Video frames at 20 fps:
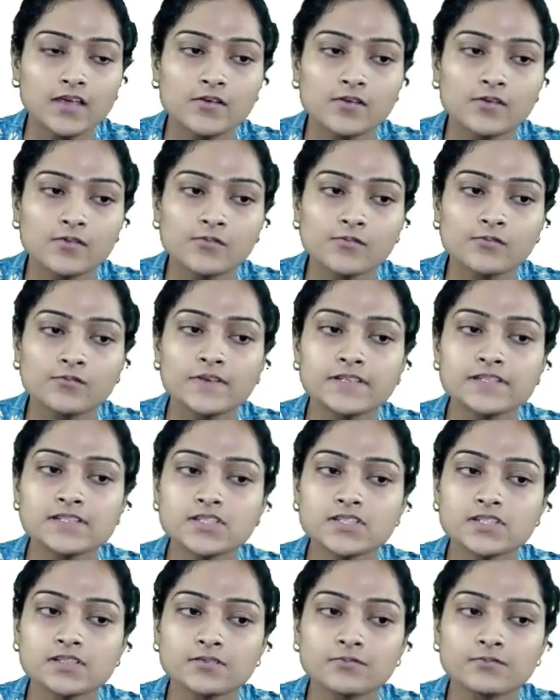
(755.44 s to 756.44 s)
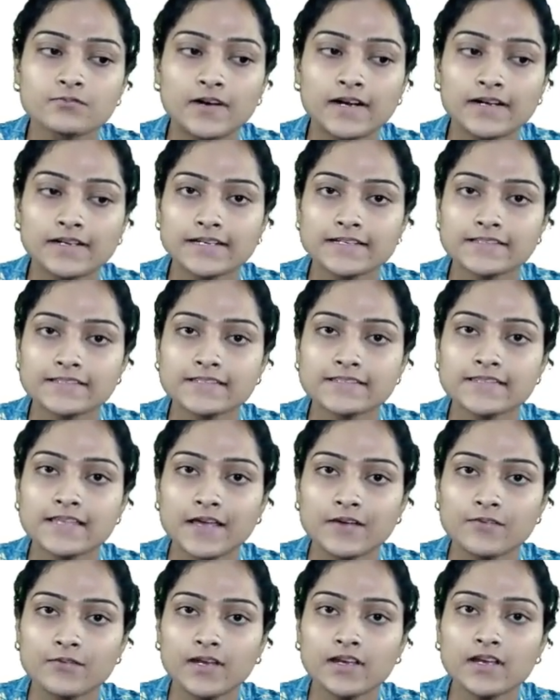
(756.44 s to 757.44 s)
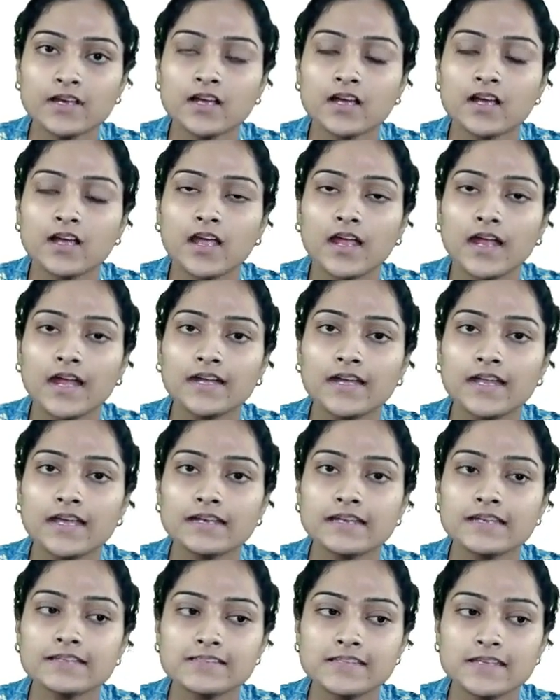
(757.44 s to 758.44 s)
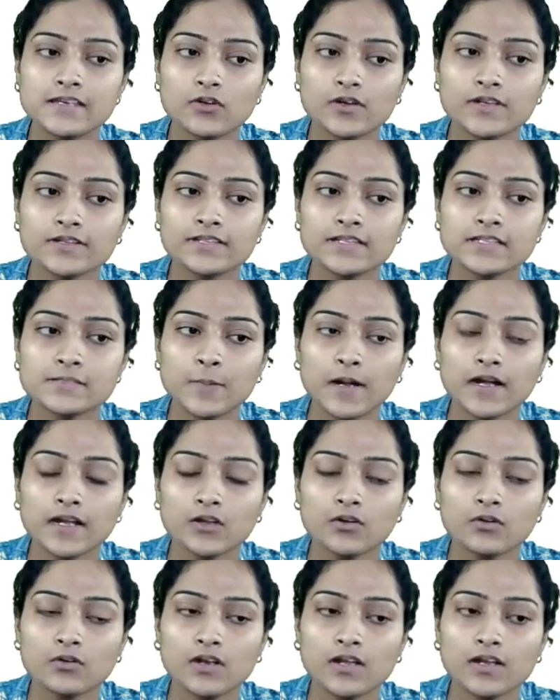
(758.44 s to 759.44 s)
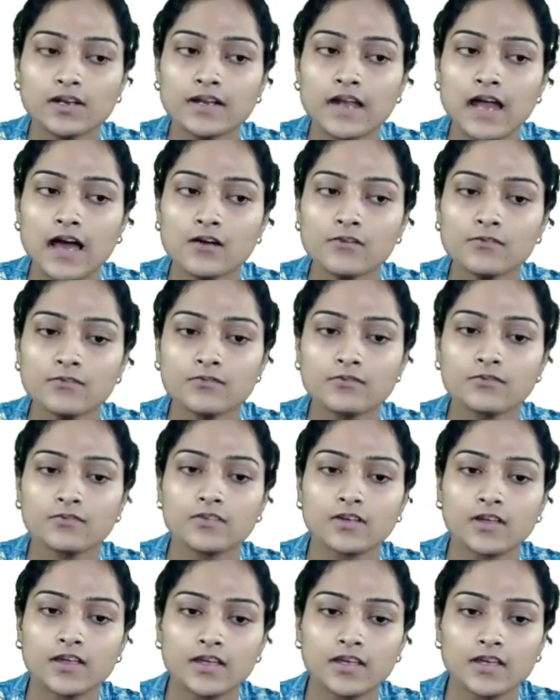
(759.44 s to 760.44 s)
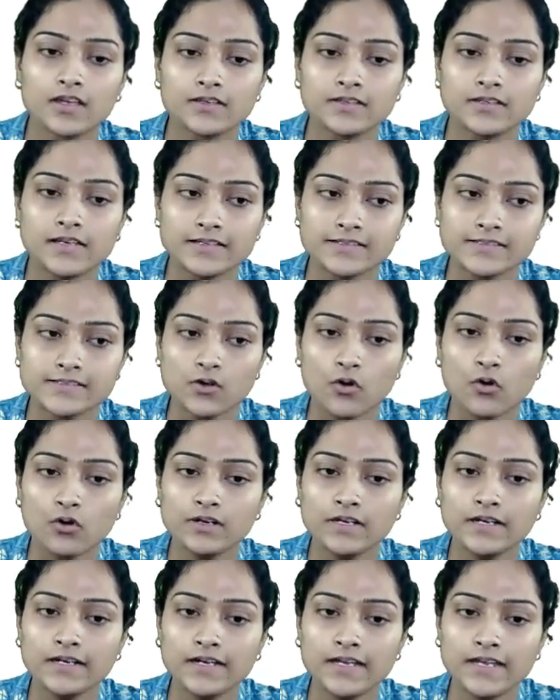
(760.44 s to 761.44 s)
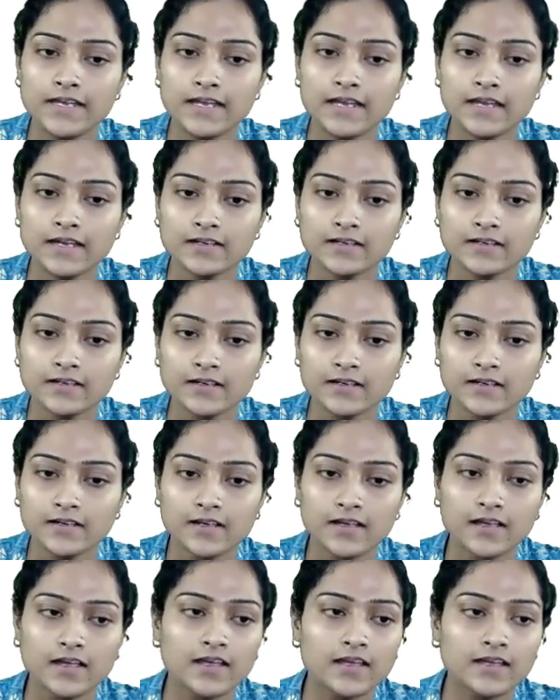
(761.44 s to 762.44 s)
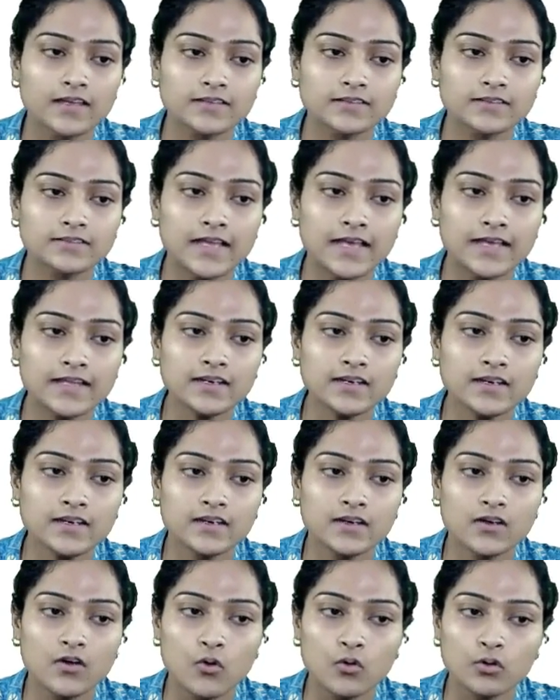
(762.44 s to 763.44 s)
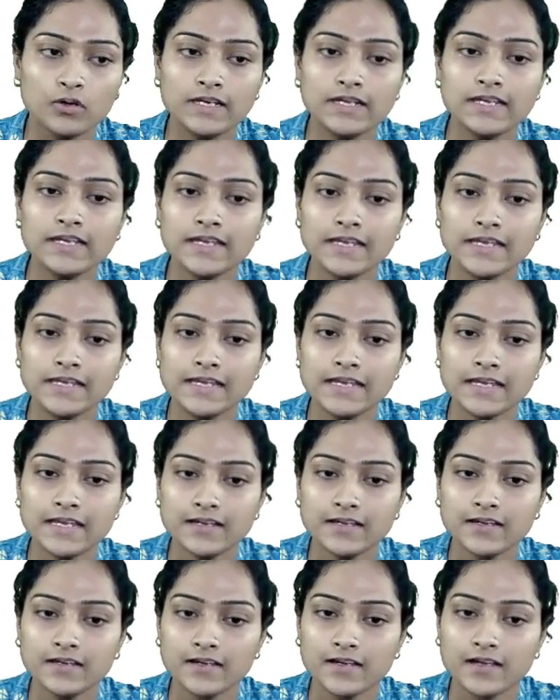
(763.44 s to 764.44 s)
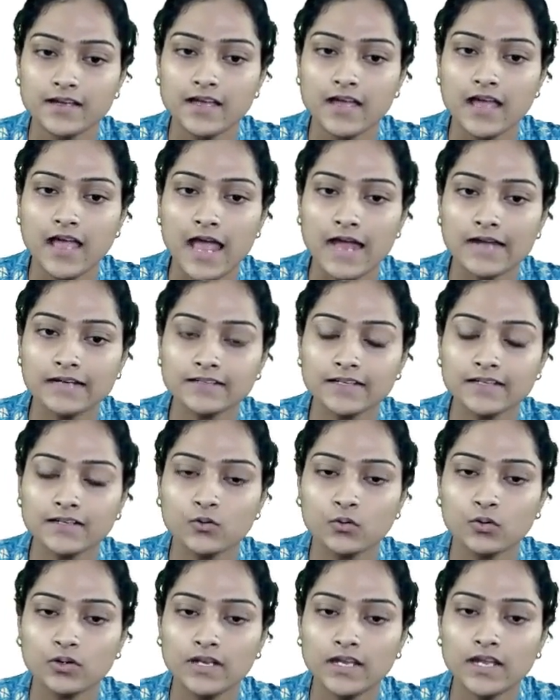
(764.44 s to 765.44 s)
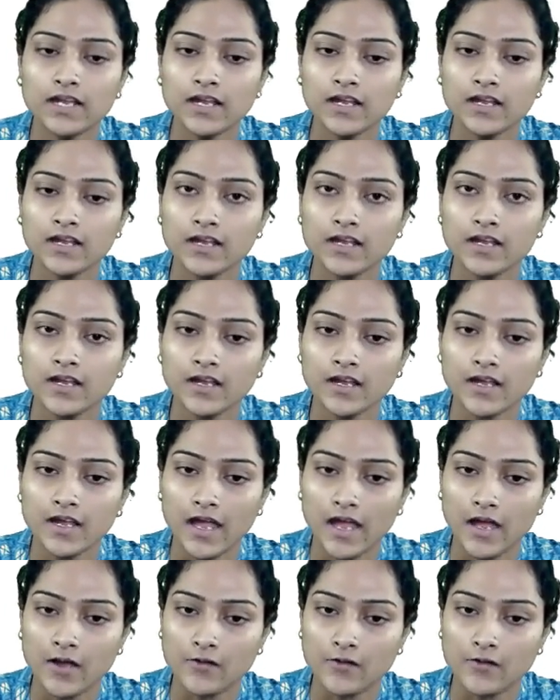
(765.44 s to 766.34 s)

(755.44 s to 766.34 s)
which vertex is having in degree 0 in this particular graph? Yes, only D, then only E and then only F.